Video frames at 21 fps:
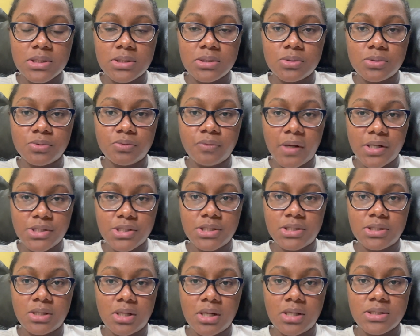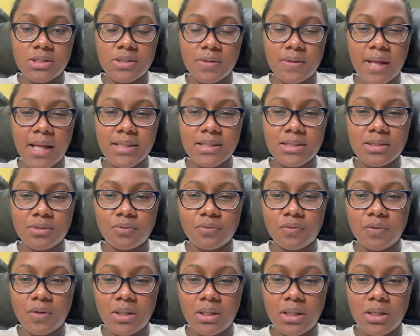register, so that's
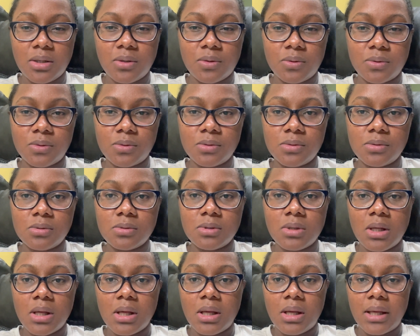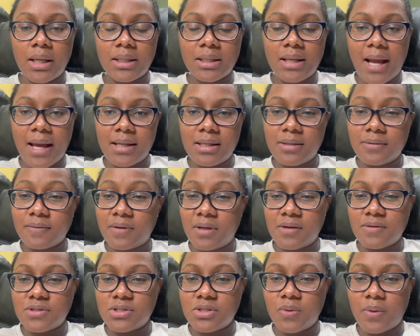really cool. It kind of gives you a